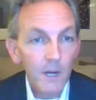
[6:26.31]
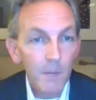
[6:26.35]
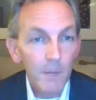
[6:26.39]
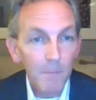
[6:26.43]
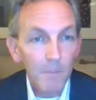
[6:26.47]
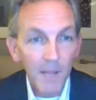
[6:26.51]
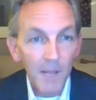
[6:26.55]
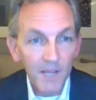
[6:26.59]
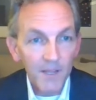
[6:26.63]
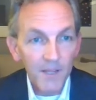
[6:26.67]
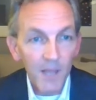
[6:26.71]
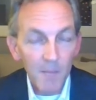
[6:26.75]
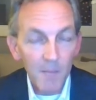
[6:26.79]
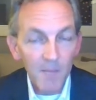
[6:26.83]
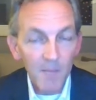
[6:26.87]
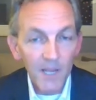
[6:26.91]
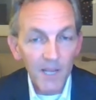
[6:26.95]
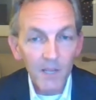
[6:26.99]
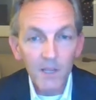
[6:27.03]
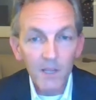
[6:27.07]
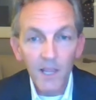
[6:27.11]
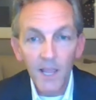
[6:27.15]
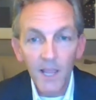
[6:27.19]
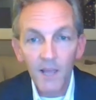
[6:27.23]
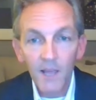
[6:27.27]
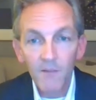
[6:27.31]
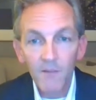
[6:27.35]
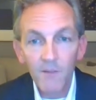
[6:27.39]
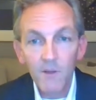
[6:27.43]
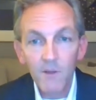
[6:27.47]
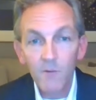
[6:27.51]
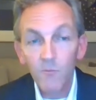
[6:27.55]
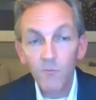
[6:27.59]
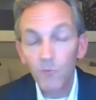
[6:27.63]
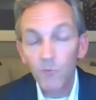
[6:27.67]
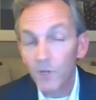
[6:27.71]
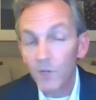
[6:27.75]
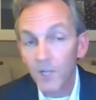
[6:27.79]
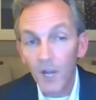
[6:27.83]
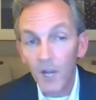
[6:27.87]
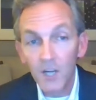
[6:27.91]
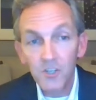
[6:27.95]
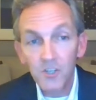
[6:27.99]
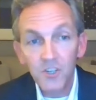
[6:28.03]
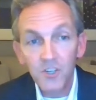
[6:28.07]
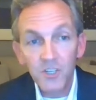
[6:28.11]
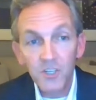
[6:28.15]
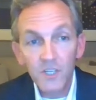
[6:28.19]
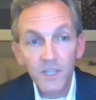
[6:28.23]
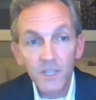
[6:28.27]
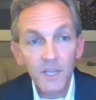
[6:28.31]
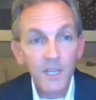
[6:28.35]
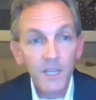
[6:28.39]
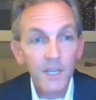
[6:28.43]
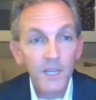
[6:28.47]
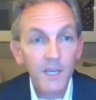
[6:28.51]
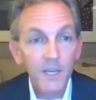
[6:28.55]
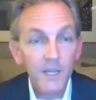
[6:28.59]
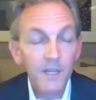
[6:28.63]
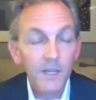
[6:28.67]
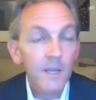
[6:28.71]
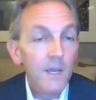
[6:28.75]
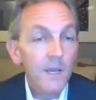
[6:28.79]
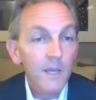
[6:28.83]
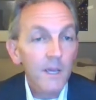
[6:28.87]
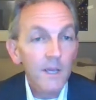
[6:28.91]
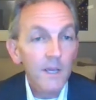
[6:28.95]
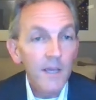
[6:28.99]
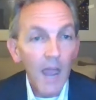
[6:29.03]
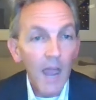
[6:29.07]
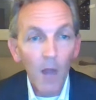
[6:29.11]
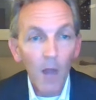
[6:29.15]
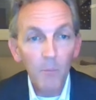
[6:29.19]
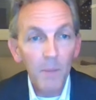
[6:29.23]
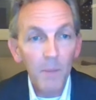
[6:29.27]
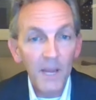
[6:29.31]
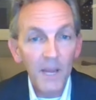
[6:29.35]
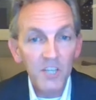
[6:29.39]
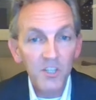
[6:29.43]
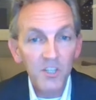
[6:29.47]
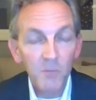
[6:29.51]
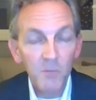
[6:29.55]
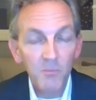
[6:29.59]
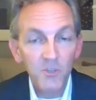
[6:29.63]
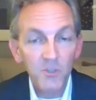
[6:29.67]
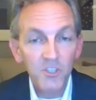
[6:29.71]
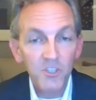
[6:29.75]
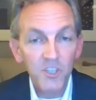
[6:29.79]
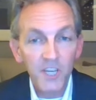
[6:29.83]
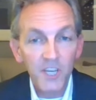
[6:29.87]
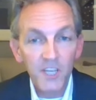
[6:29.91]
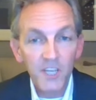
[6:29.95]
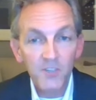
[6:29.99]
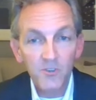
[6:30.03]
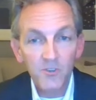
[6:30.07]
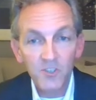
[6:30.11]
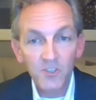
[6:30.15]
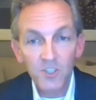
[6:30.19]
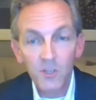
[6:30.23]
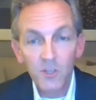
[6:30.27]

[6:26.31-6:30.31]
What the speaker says: pandemic and the reduction in outpatient procedures.